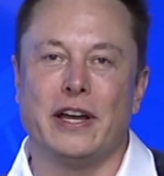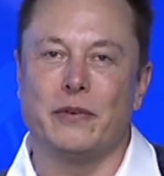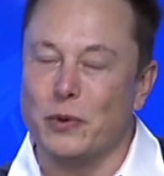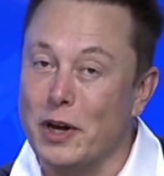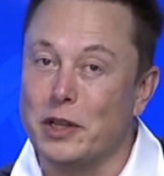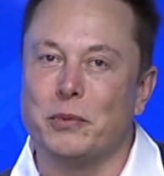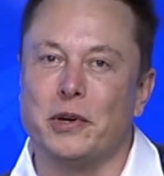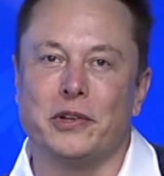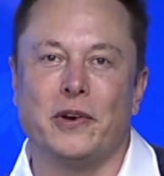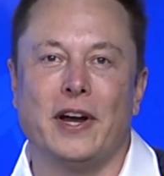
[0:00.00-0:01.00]
throughout the
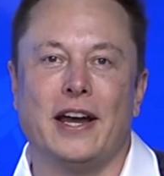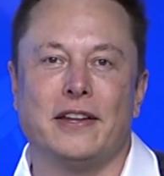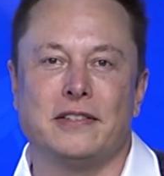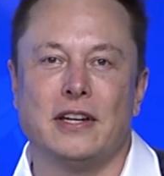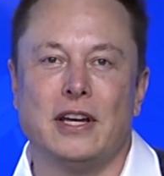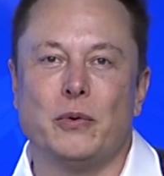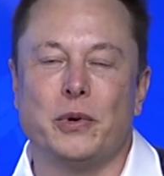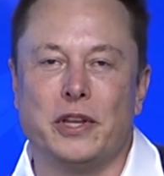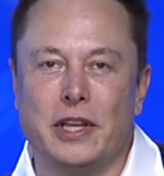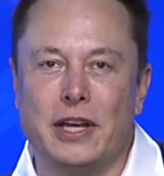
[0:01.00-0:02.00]
world who has
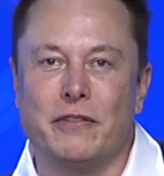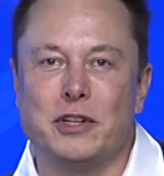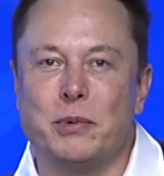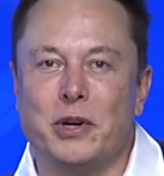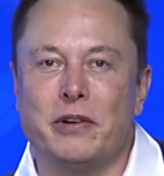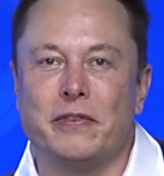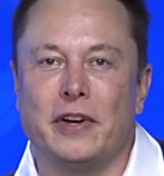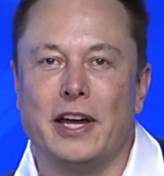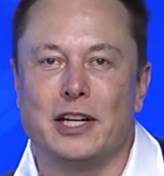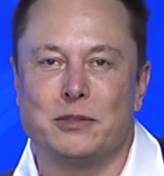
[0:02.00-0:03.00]
within them the spirit of
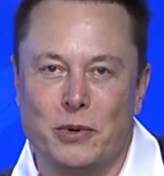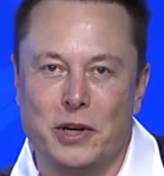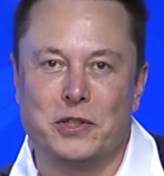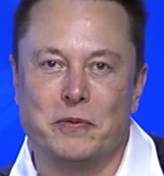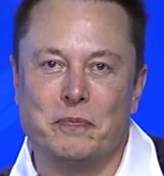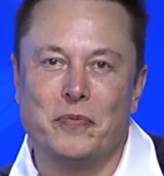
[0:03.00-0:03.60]
exploration.